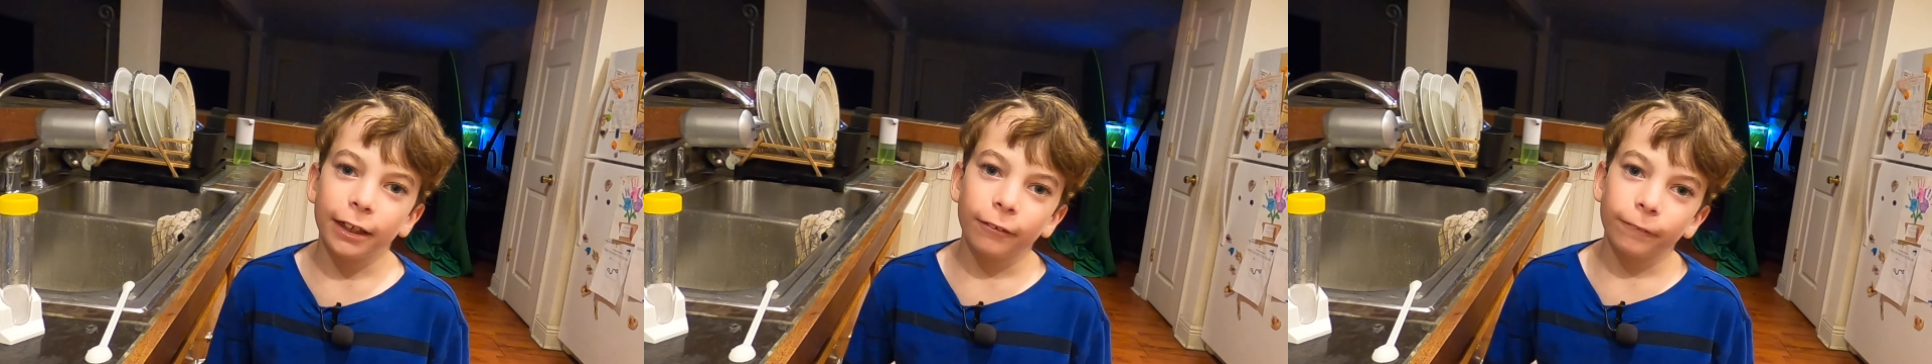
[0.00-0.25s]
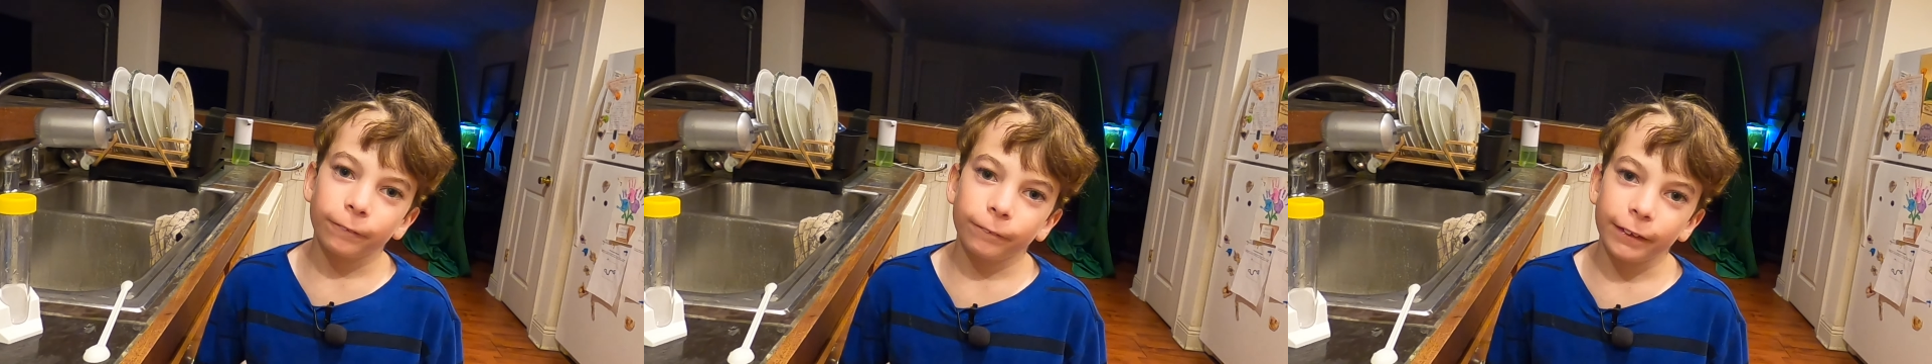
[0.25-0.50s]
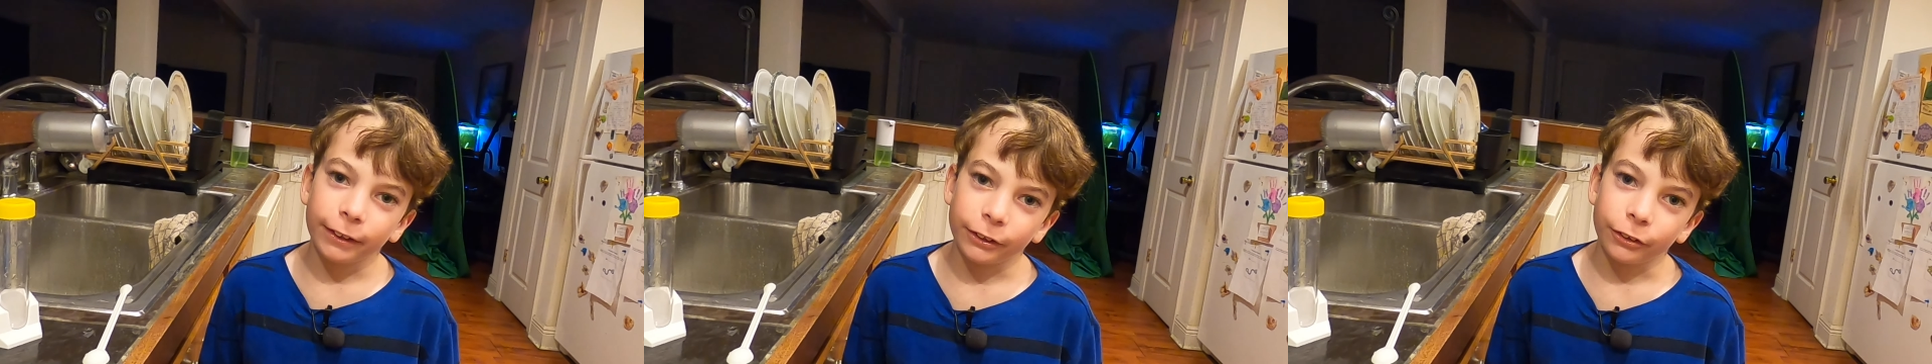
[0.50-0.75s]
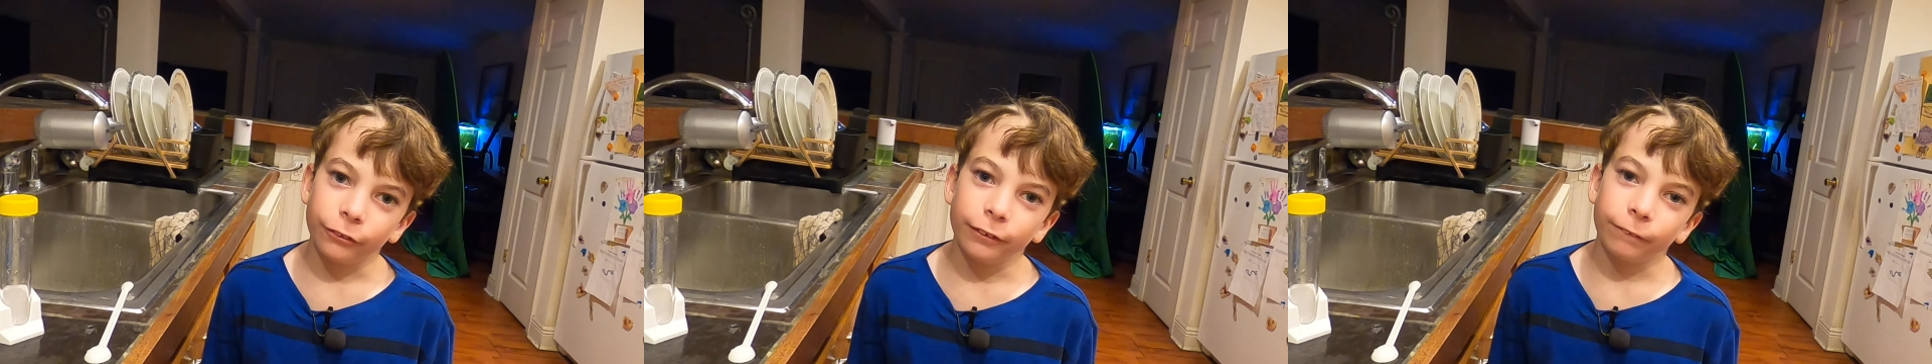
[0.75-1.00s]
have, thank
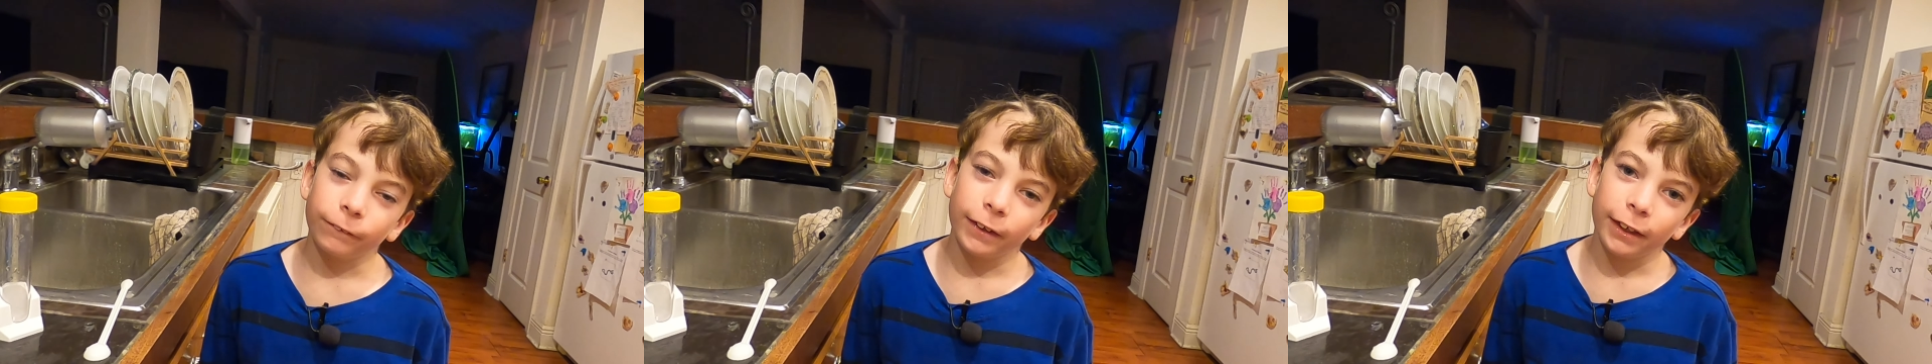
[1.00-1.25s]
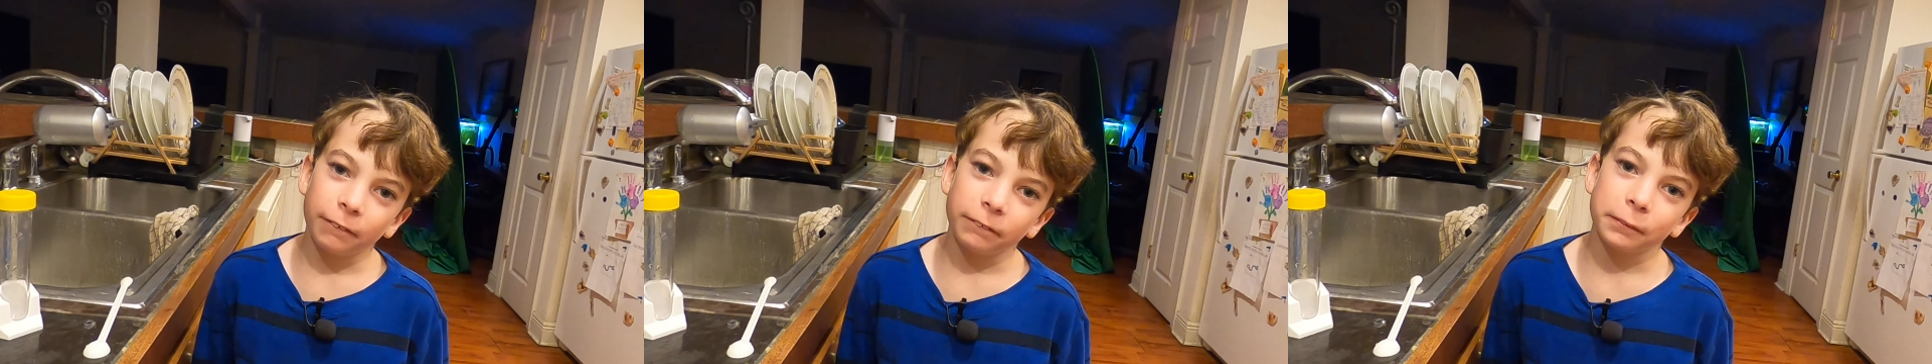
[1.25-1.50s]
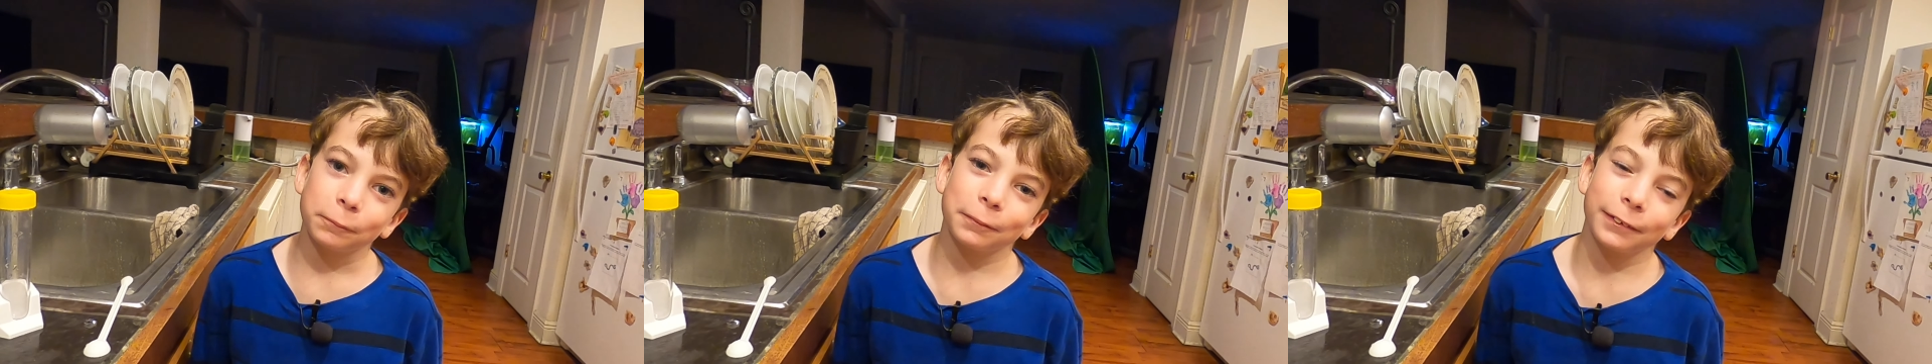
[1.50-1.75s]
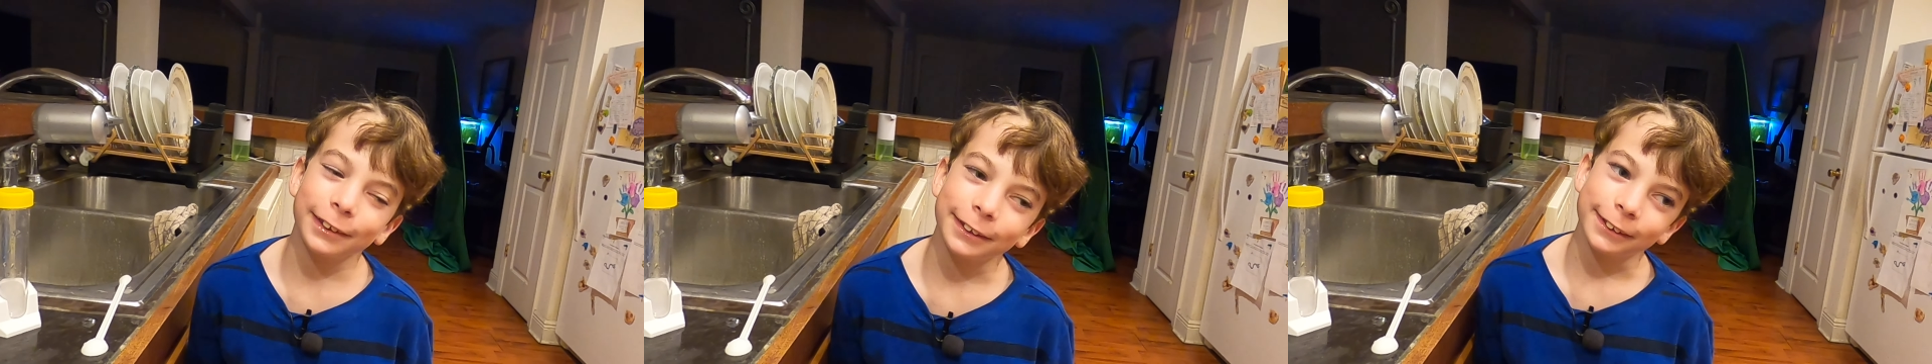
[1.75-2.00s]
you. If you haven't,
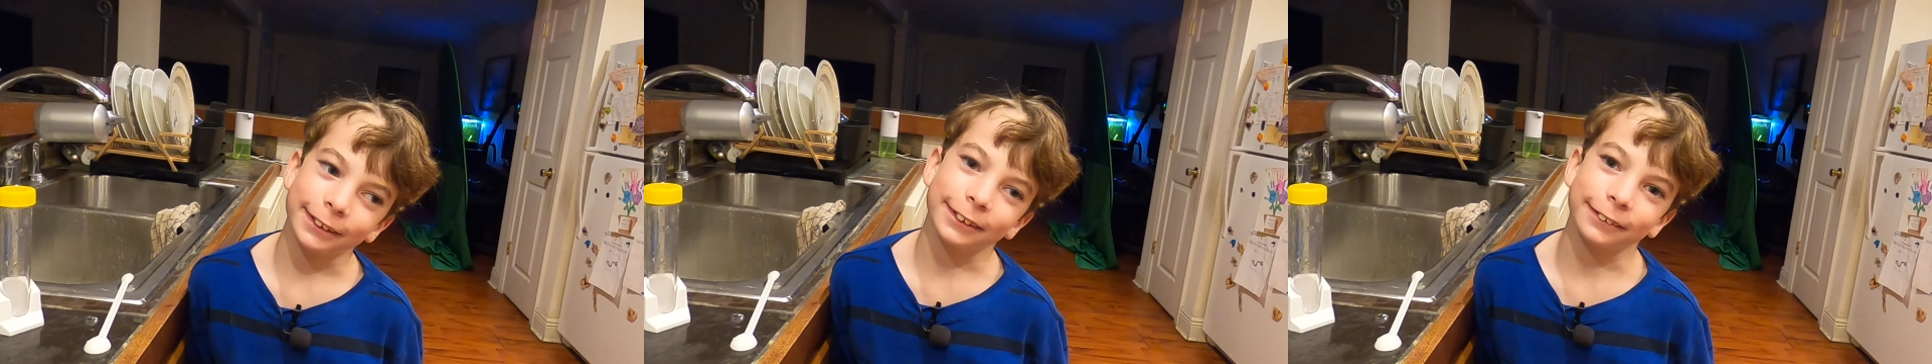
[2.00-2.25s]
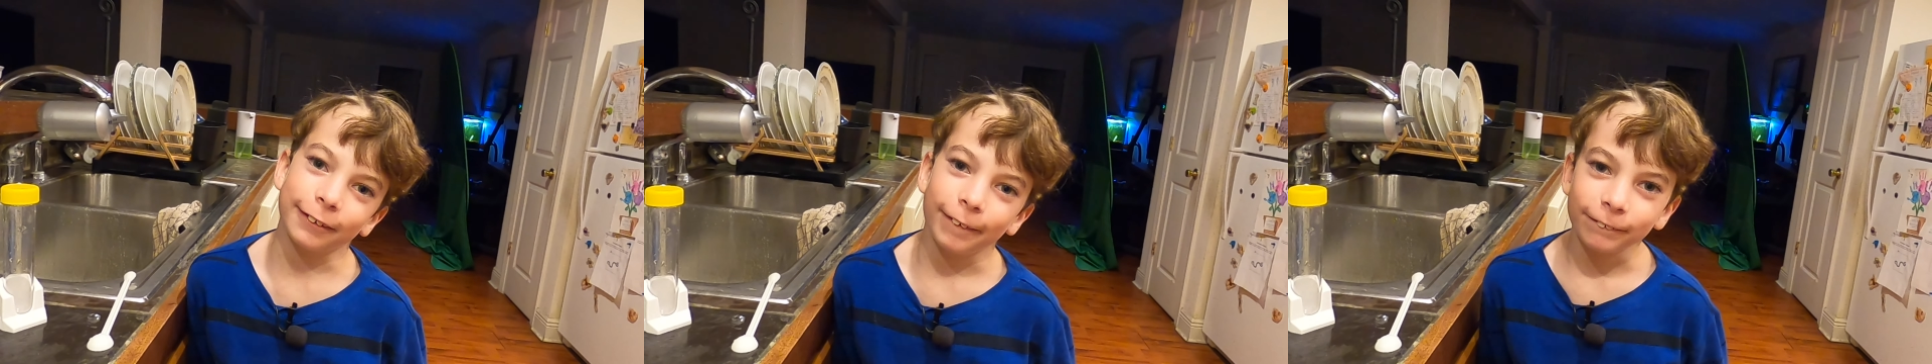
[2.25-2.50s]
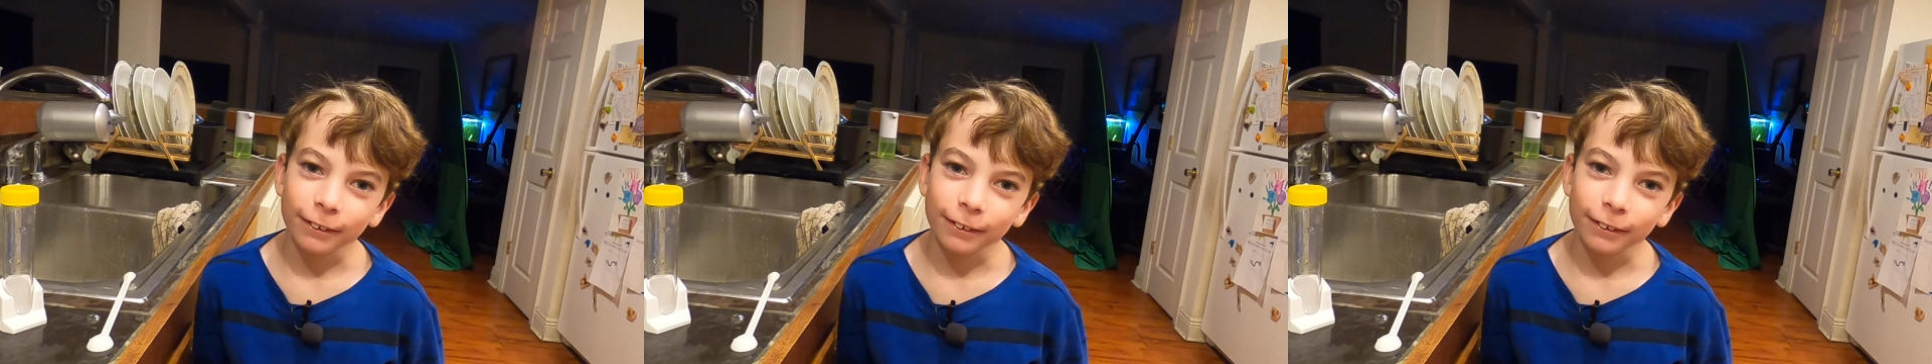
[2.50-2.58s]
please subscribe.